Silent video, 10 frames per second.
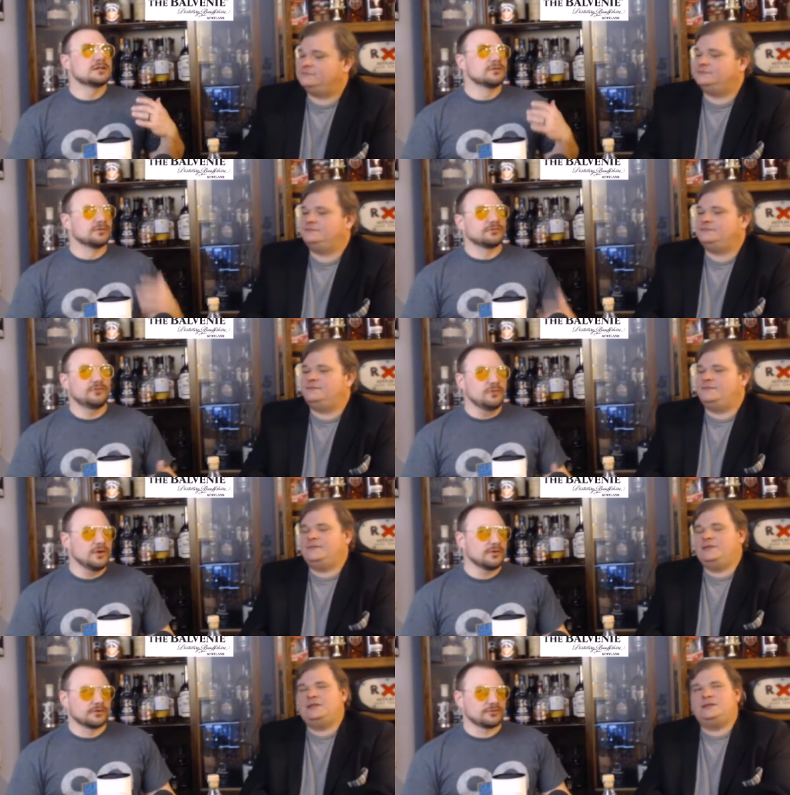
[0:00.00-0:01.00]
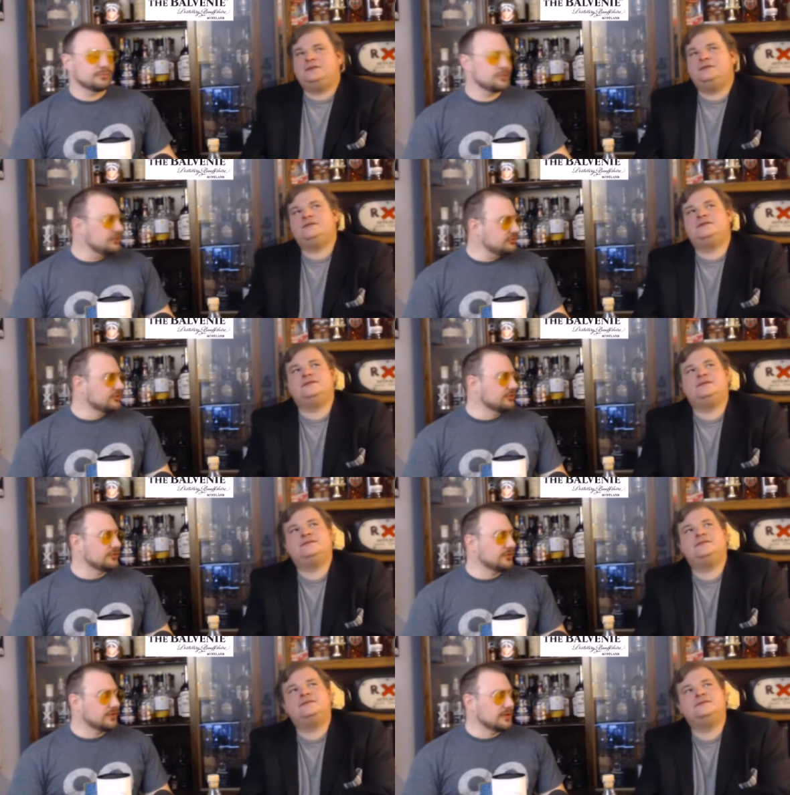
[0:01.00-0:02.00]
Speaker 1: There's a few other expressions
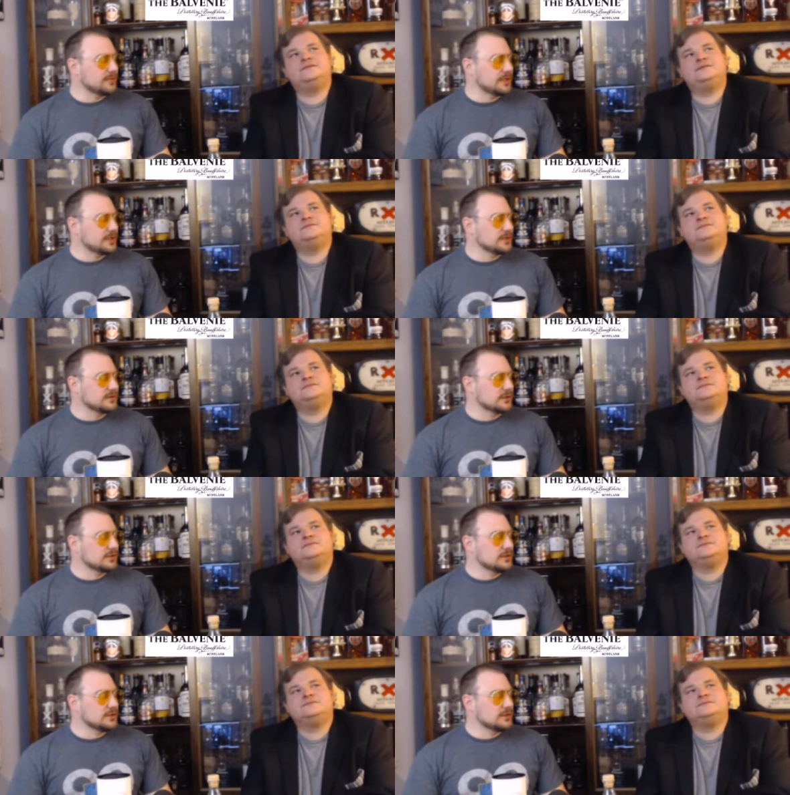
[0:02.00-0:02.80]
that they make that